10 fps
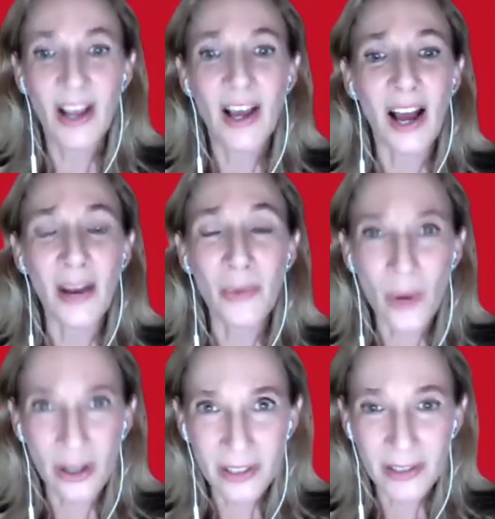I
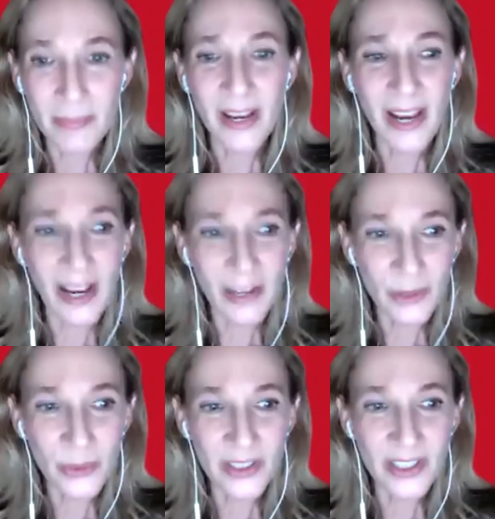welcome
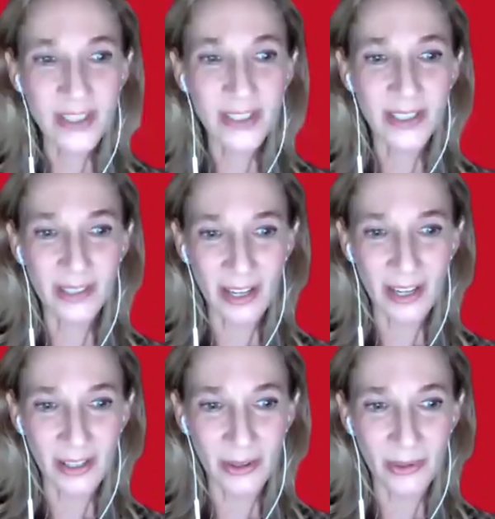everyone to
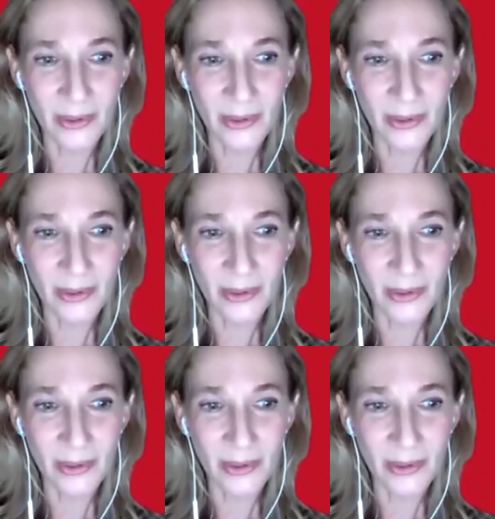Kaleido,